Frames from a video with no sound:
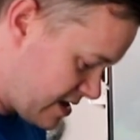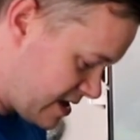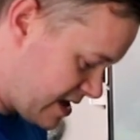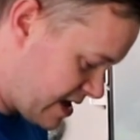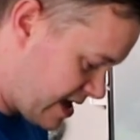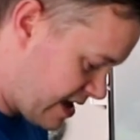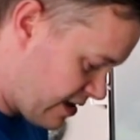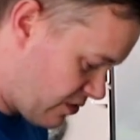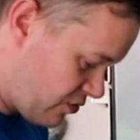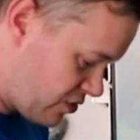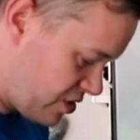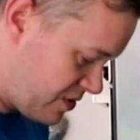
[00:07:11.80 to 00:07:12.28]

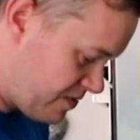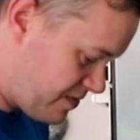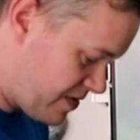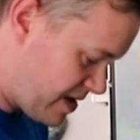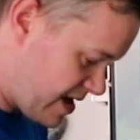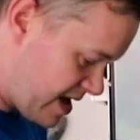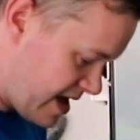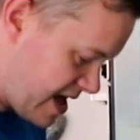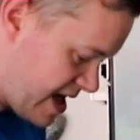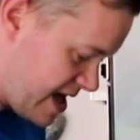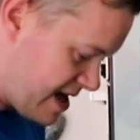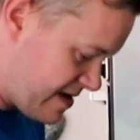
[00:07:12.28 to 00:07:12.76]
It would
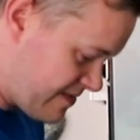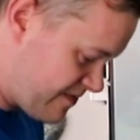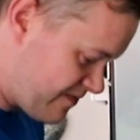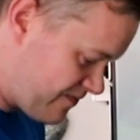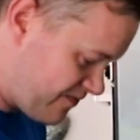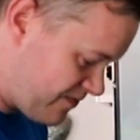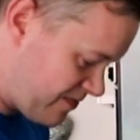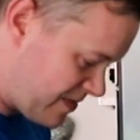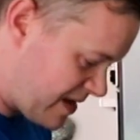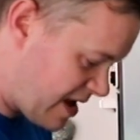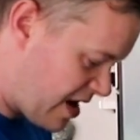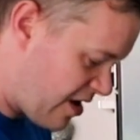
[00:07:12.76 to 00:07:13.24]
be
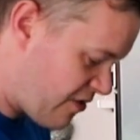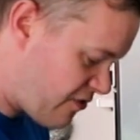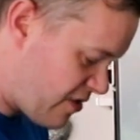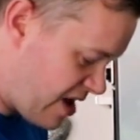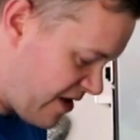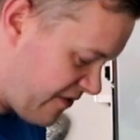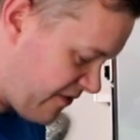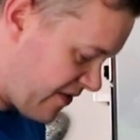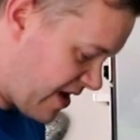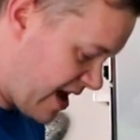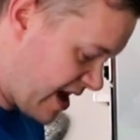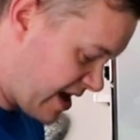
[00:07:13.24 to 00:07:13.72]

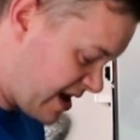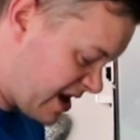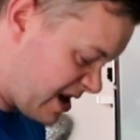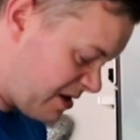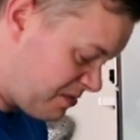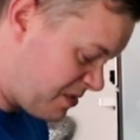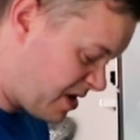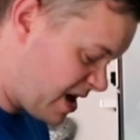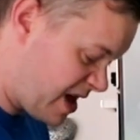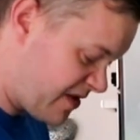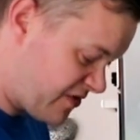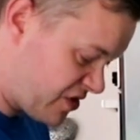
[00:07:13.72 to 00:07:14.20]
horrific, and I'm
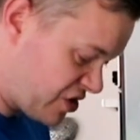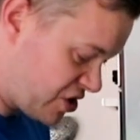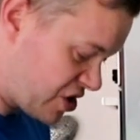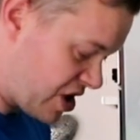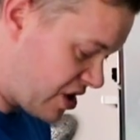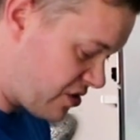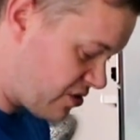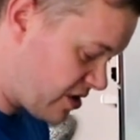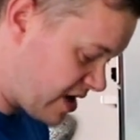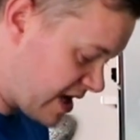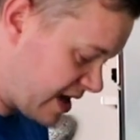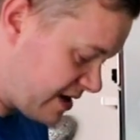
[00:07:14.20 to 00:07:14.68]
not even
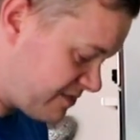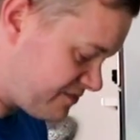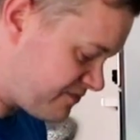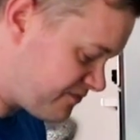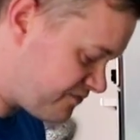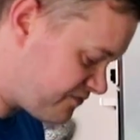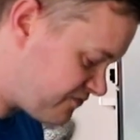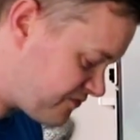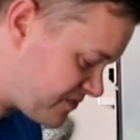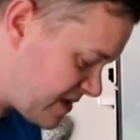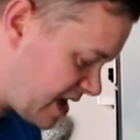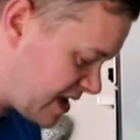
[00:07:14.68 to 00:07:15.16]
joking.
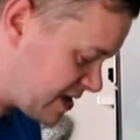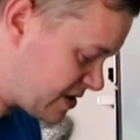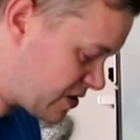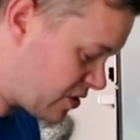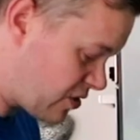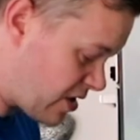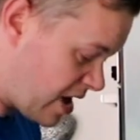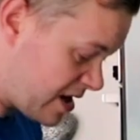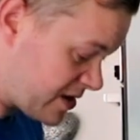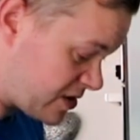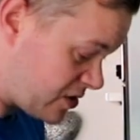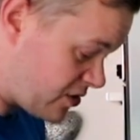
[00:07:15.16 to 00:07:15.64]
I
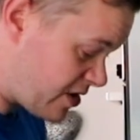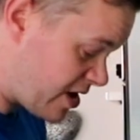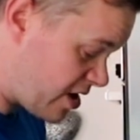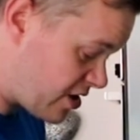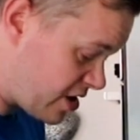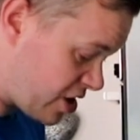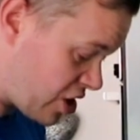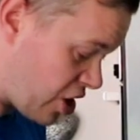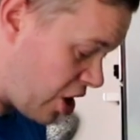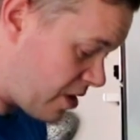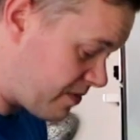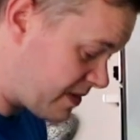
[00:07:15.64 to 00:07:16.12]
saw it
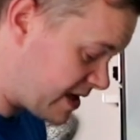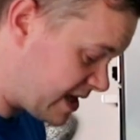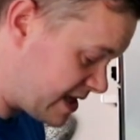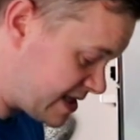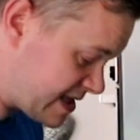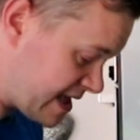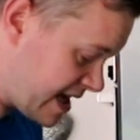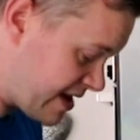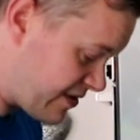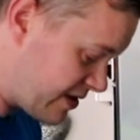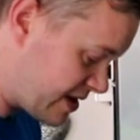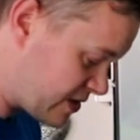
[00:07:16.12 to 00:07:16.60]
on a comedy
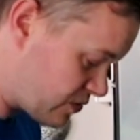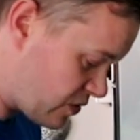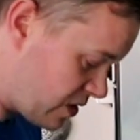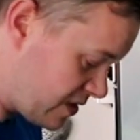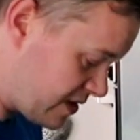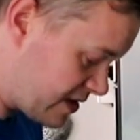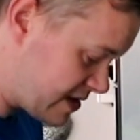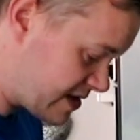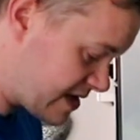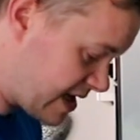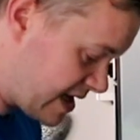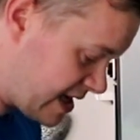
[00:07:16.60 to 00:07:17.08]
series
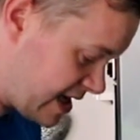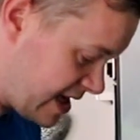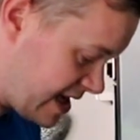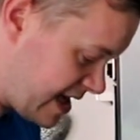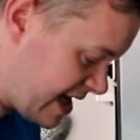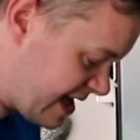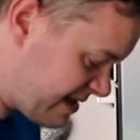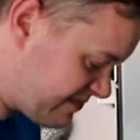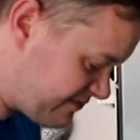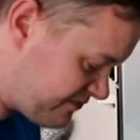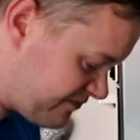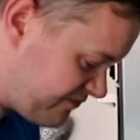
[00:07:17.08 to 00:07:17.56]
once. They did
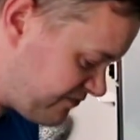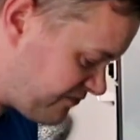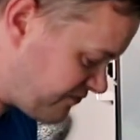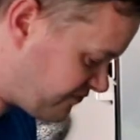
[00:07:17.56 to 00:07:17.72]
it.